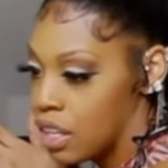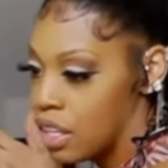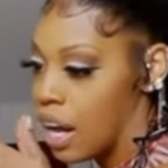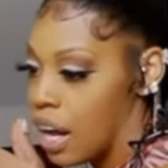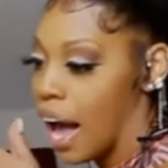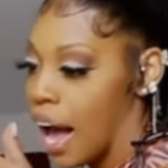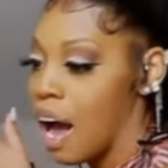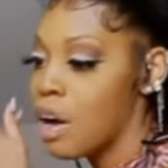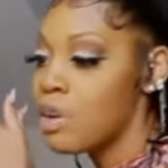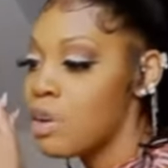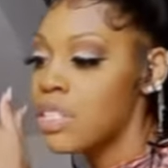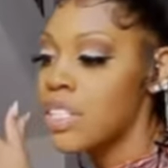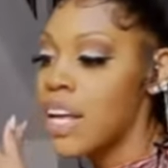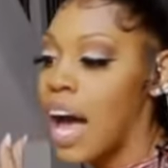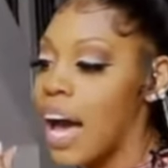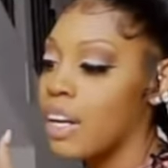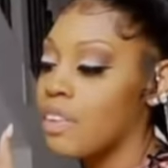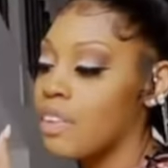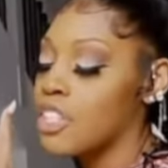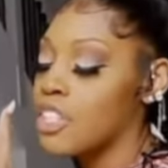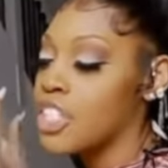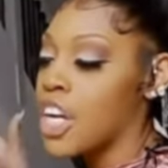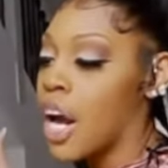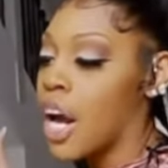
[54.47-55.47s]
outside
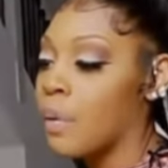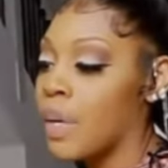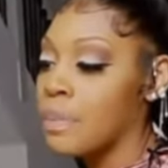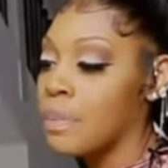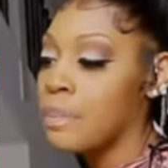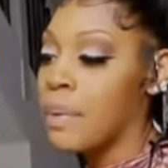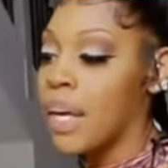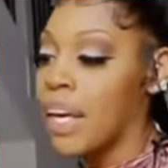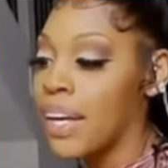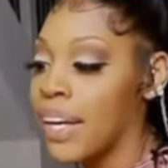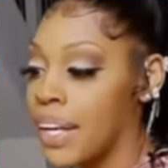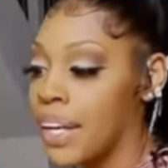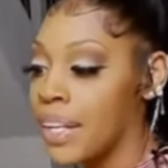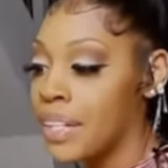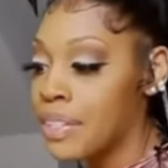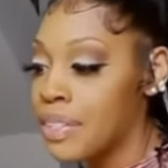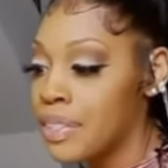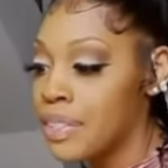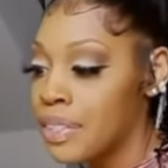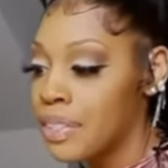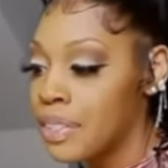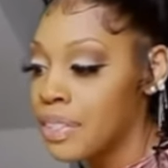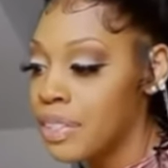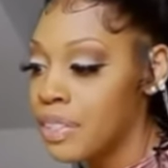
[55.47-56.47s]
of sharing men
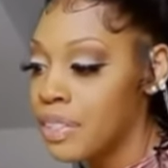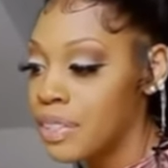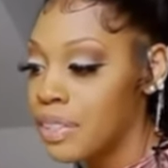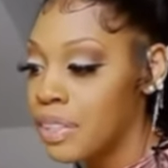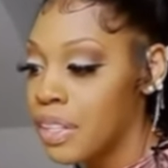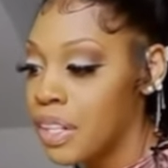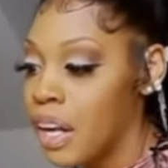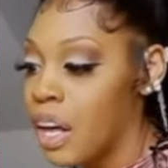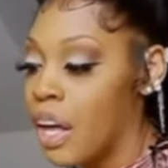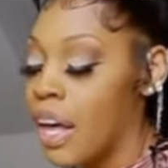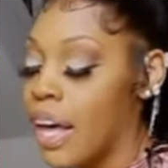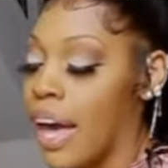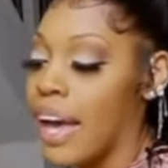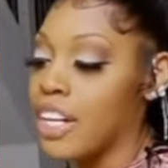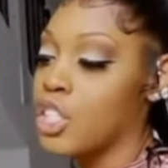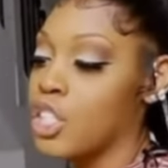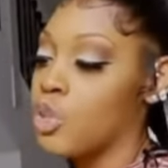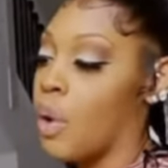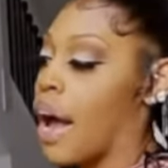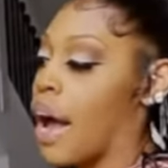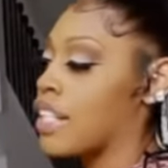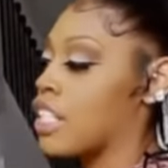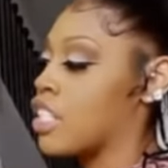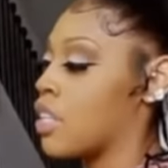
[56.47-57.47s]
and
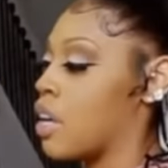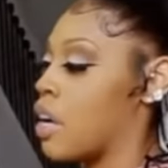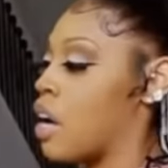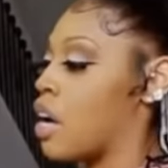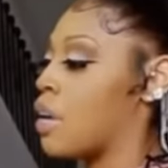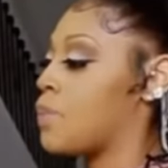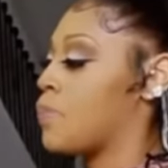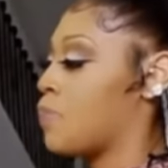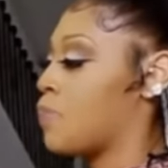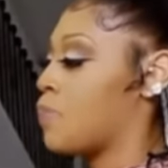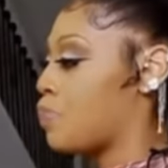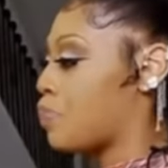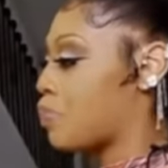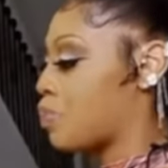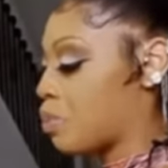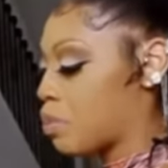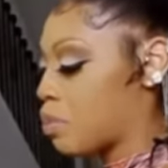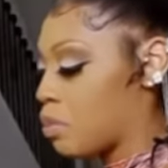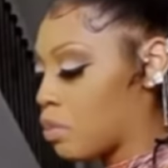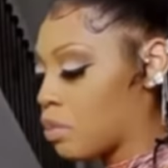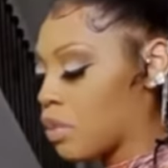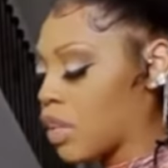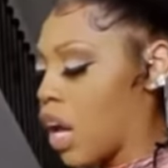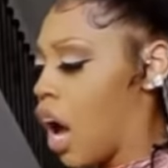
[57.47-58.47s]
trying to
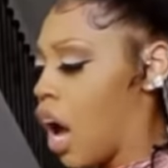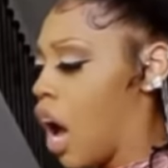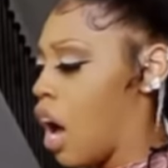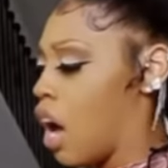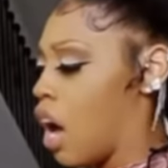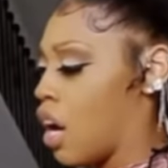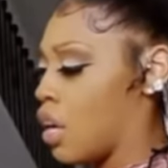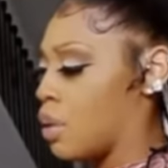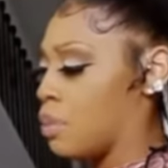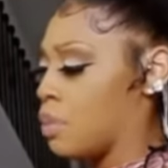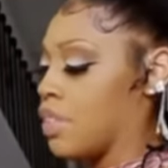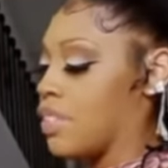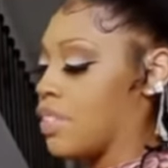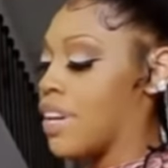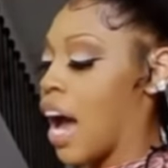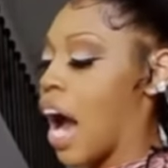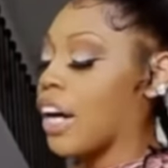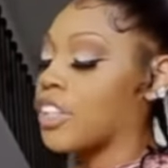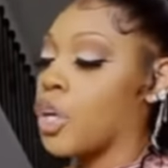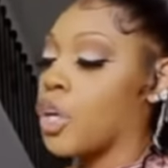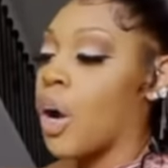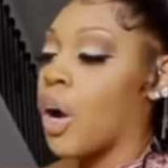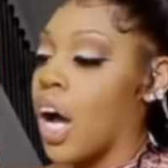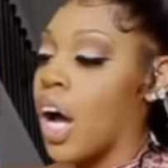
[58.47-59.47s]
um,
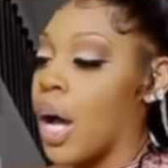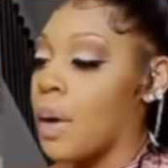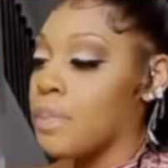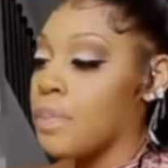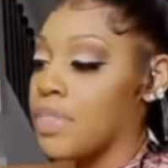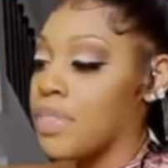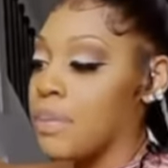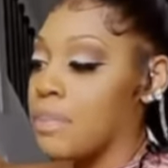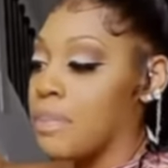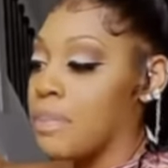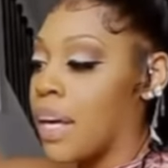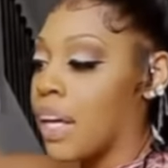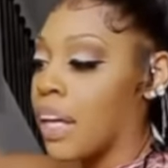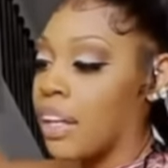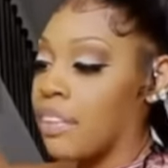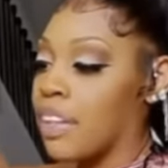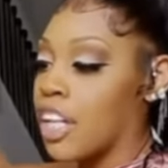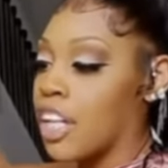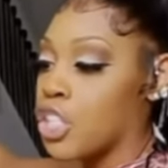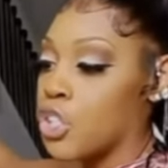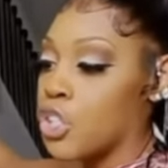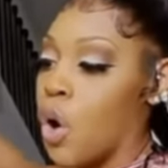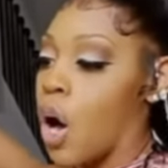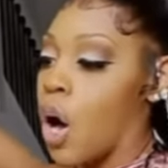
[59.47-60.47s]
doctor up the man
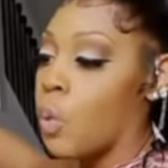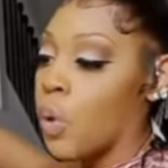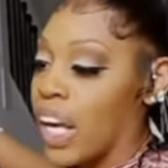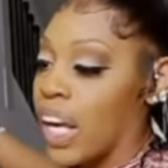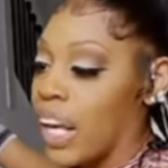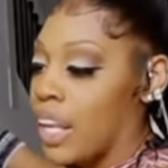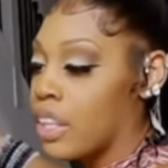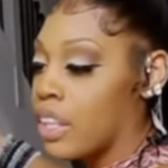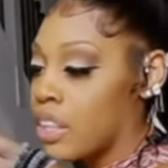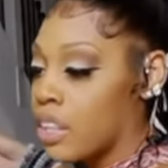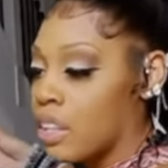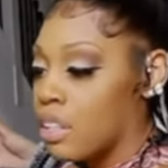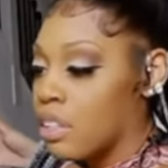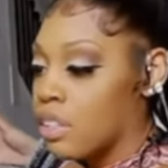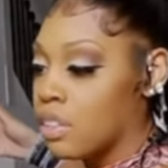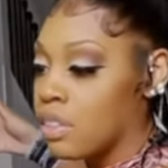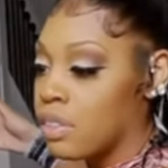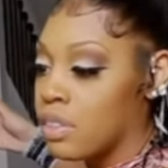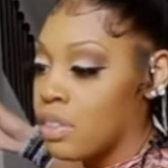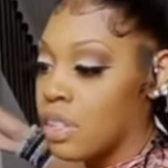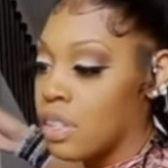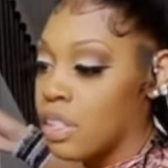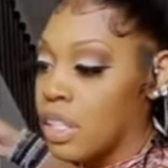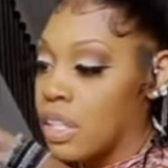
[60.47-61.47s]
that you are with,
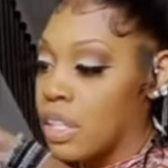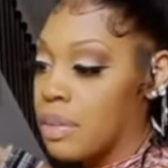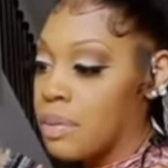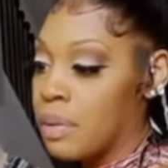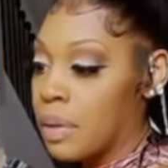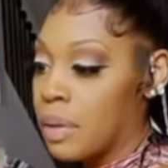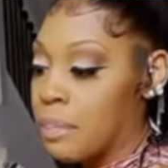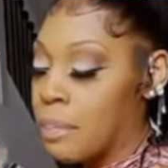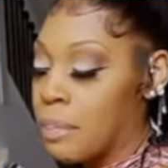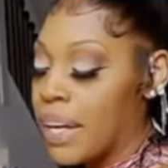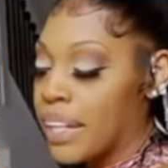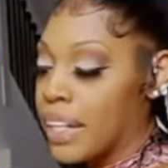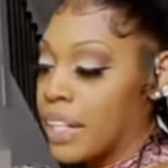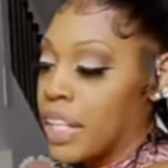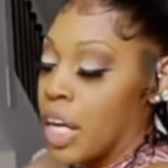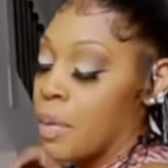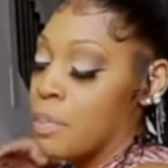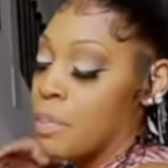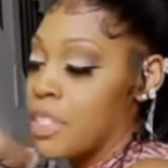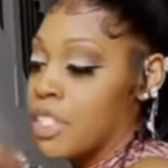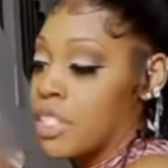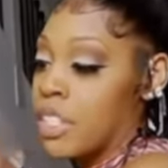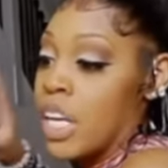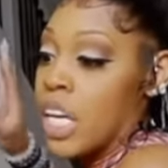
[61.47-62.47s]
making him
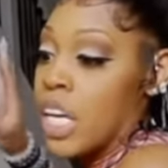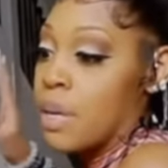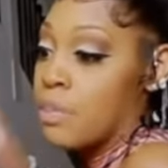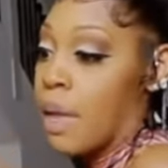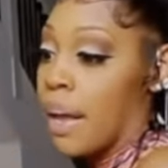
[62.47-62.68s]
seem